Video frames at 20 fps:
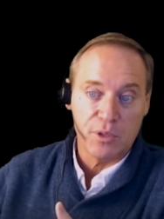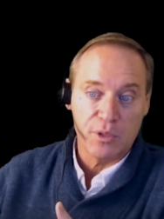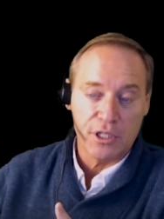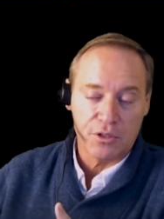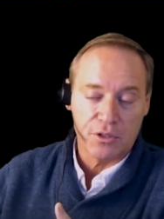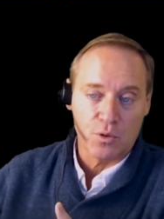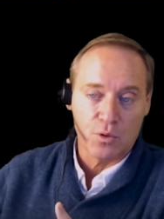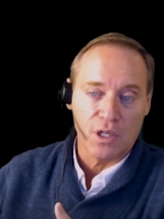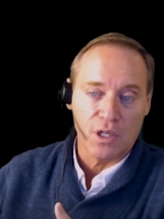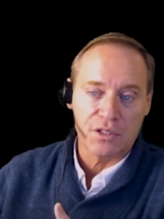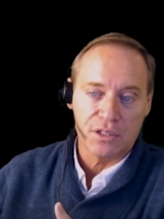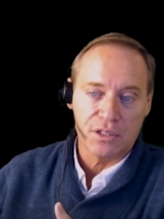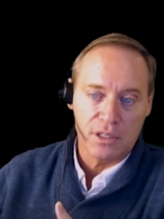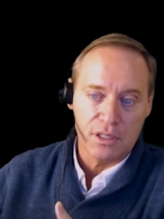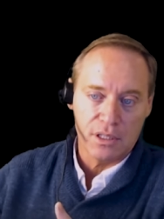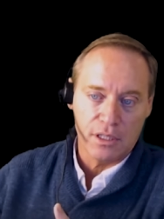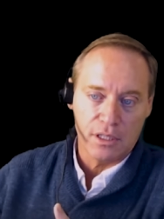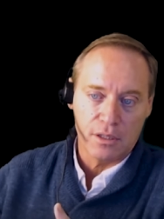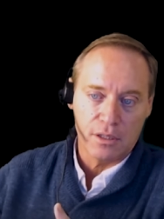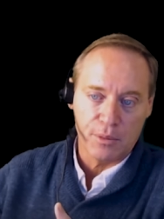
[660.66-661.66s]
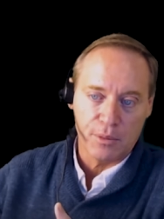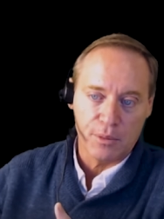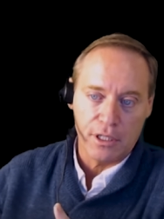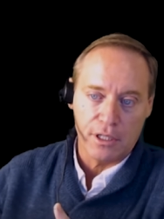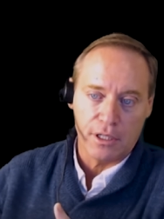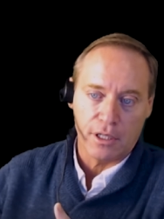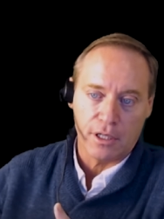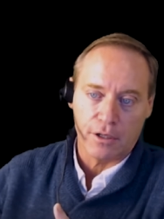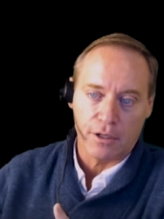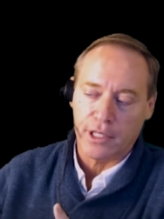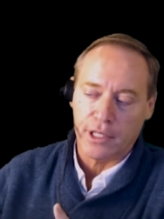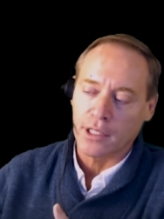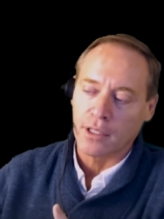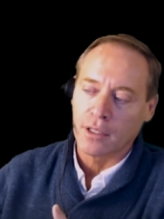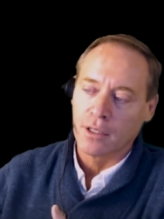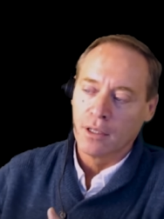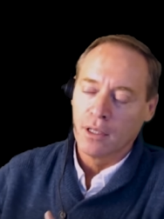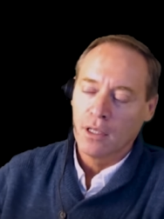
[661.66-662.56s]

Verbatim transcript: be a trusted intermediary,